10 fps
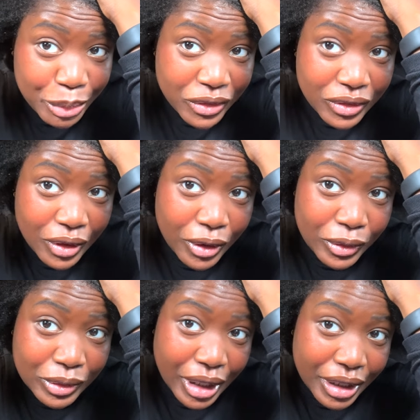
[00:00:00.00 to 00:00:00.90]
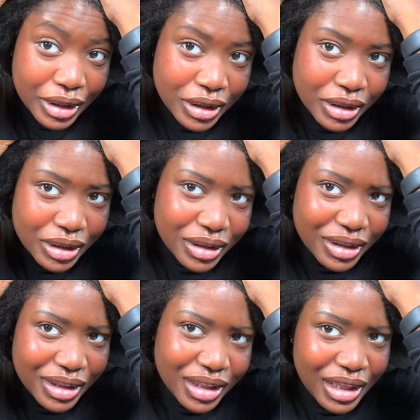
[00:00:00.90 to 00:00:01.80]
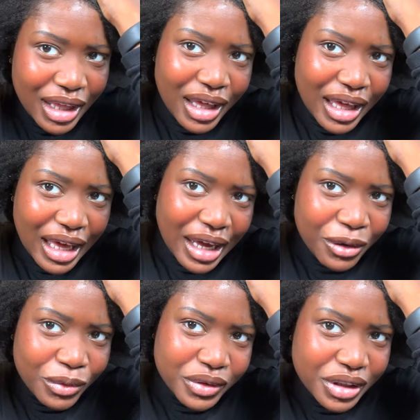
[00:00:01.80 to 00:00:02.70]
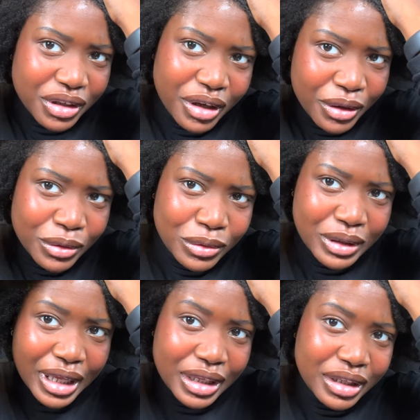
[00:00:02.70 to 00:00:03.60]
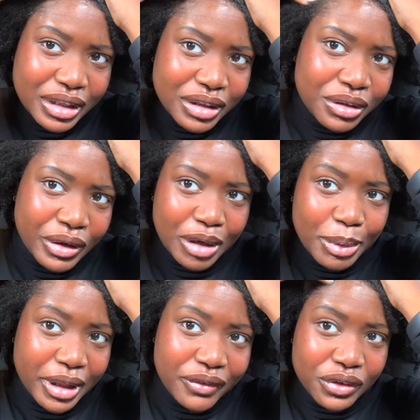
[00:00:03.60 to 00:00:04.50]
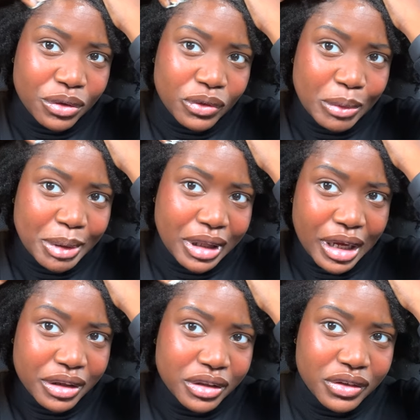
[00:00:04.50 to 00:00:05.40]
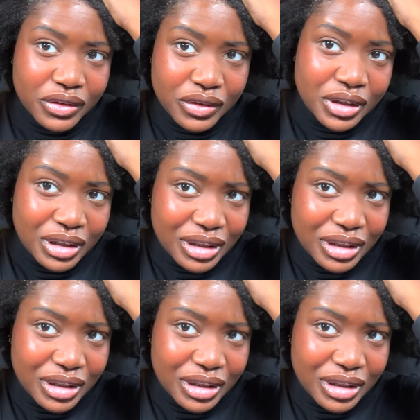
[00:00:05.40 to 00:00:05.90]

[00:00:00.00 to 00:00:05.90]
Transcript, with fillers: so like, I don't really know. Like, you know, I'd probably have to use up a lot of this